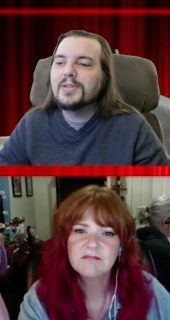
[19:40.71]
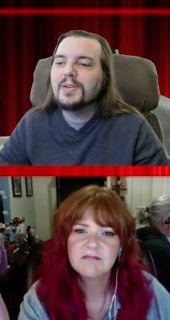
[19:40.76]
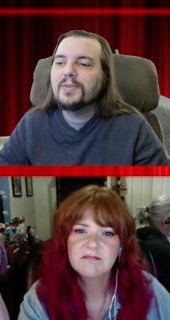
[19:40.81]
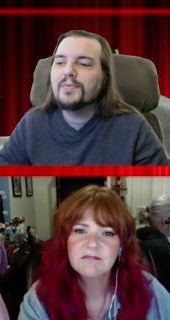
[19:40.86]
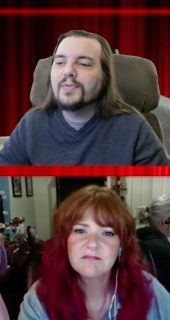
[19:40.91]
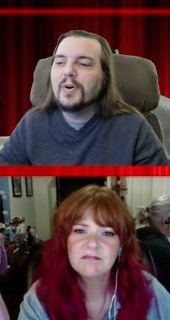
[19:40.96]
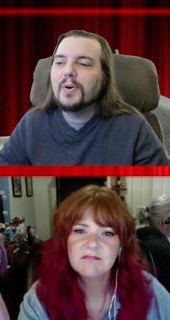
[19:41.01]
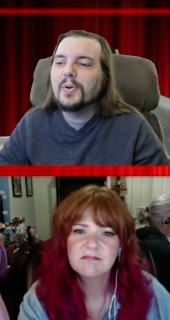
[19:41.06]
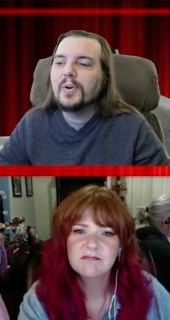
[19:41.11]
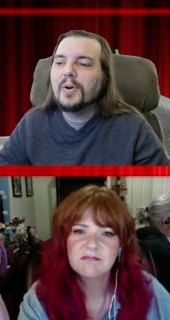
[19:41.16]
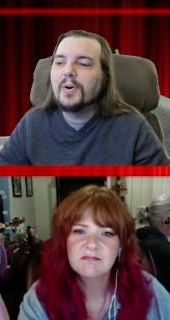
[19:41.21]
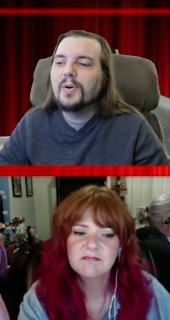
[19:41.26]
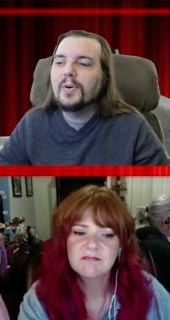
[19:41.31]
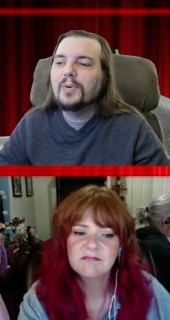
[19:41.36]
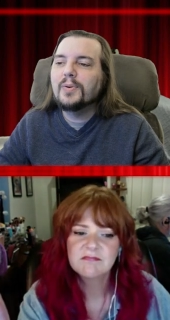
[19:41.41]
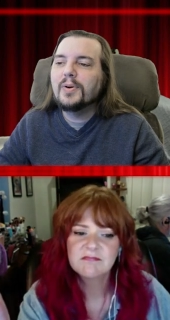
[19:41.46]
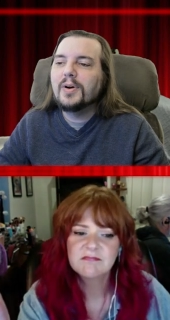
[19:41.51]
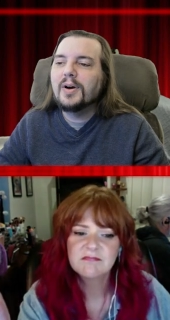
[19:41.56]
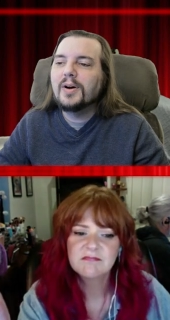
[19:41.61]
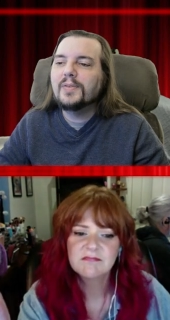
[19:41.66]
Speaker 1: deputies a
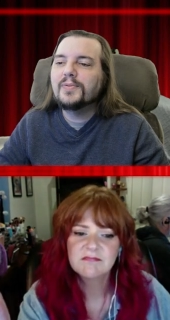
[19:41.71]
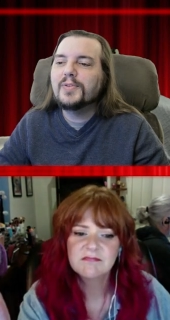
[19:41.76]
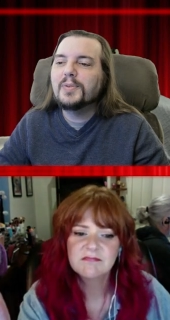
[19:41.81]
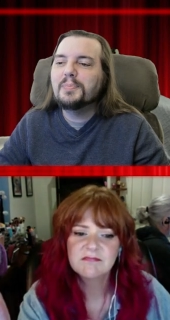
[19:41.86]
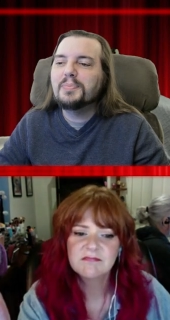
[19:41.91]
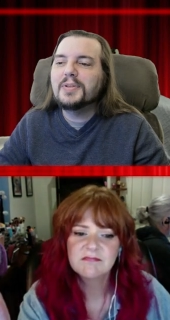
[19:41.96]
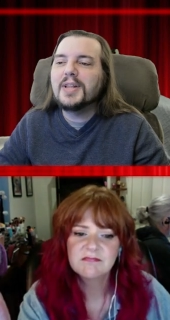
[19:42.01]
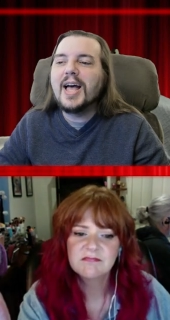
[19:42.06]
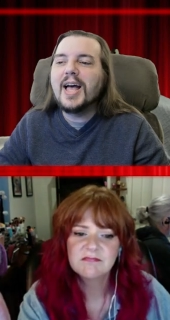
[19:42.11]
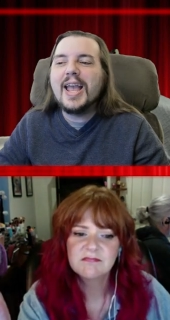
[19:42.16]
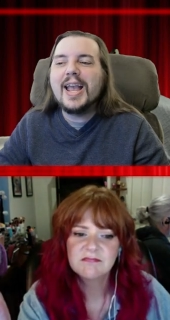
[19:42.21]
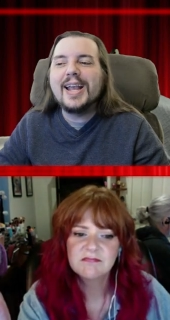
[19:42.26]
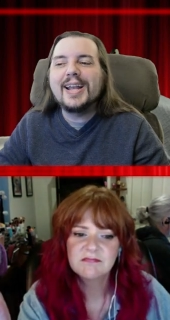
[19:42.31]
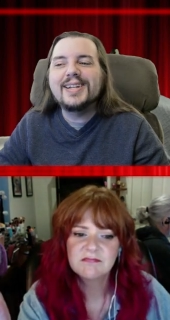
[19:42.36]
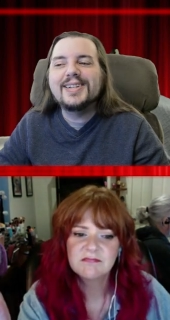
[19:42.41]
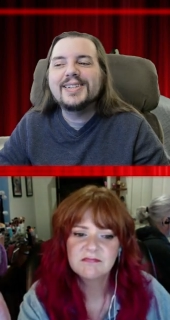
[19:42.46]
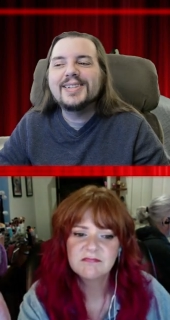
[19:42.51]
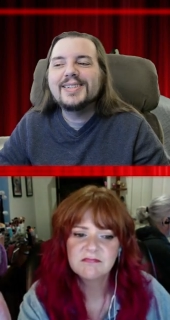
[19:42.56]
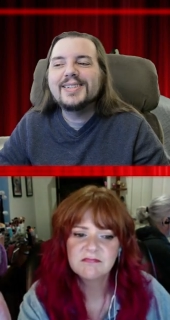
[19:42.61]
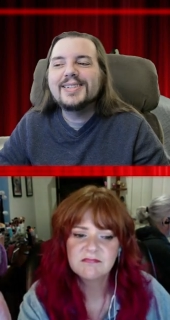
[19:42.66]
photo of the
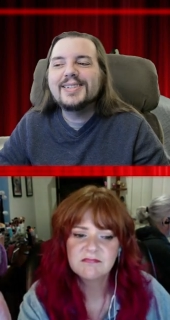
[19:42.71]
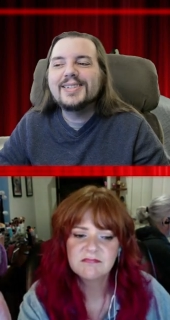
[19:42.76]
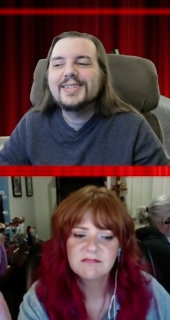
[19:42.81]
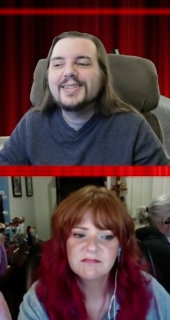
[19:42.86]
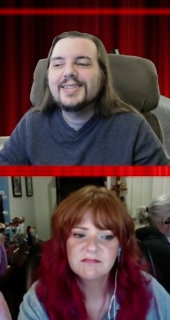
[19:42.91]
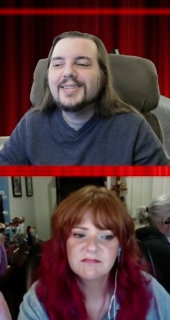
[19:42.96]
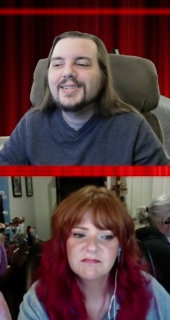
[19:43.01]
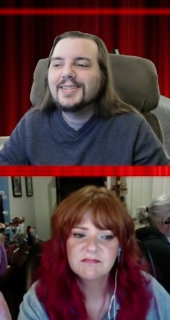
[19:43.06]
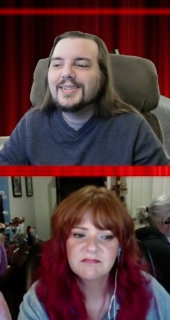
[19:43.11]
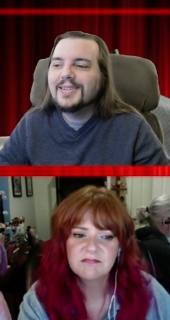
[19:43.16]
plane.